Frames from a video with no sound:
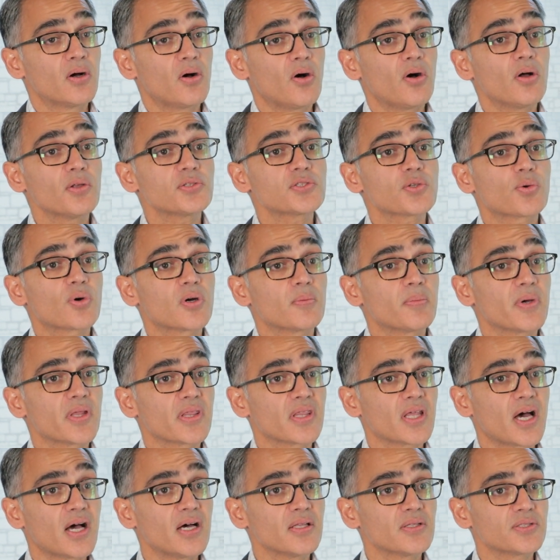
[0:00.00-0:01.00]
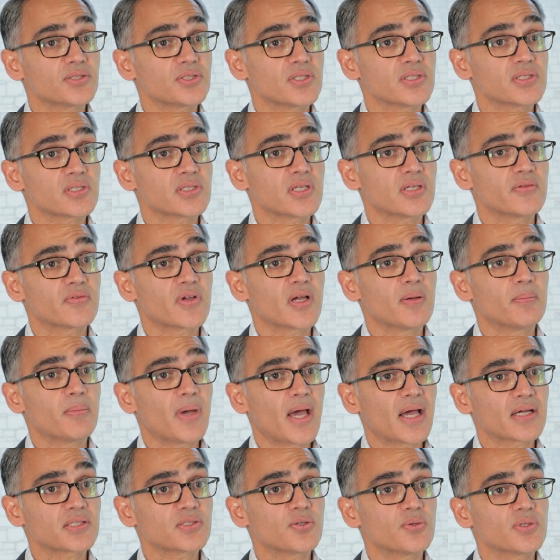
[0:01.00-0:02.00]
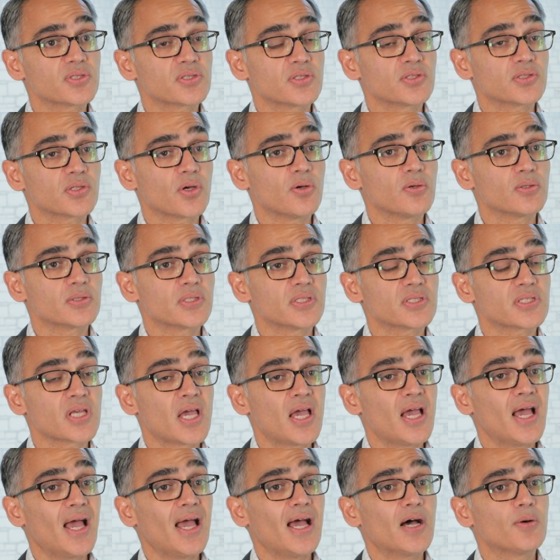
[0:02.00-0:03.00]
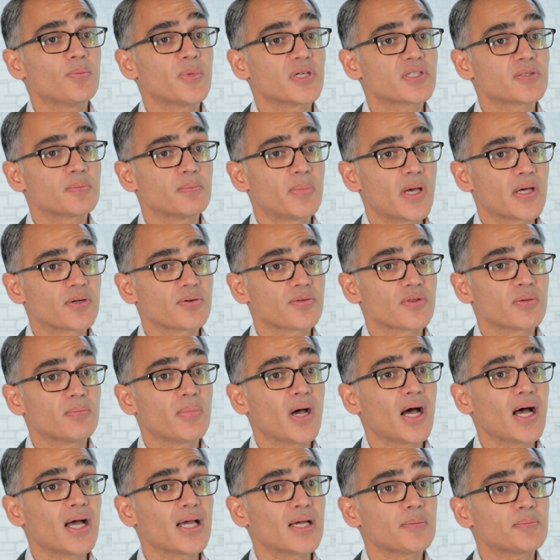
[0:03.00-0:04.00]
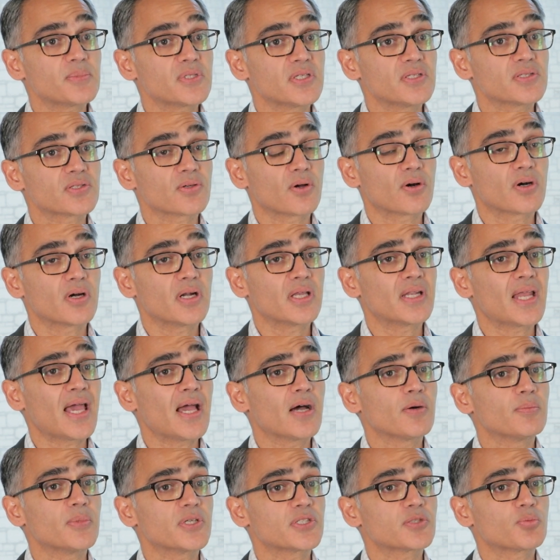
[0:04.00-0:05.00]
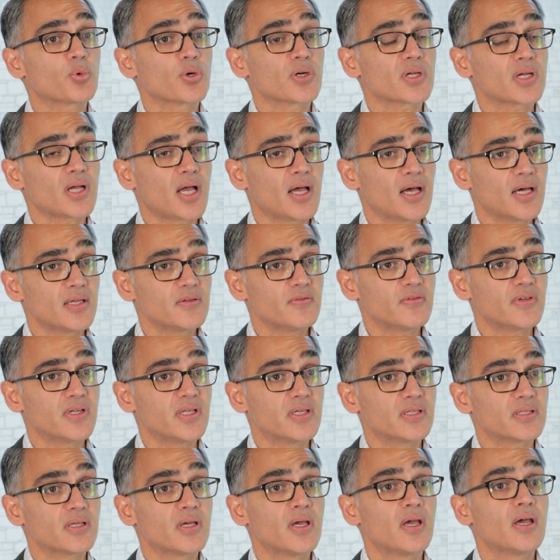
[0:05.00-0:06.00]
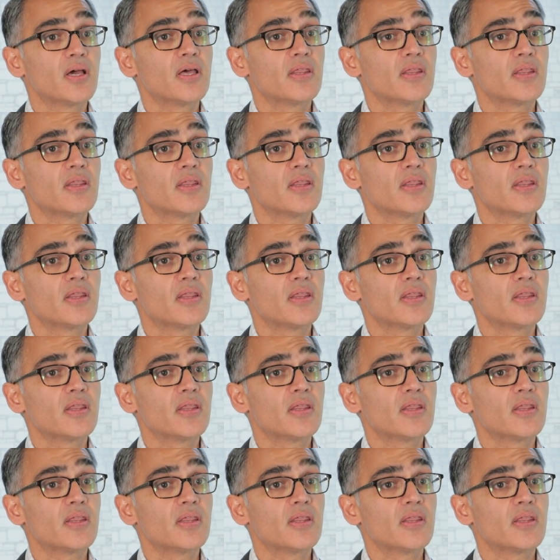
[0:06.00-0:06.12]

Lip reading: Also, our pathologists have come back to us and told us how much better the biopsies are and how much more confident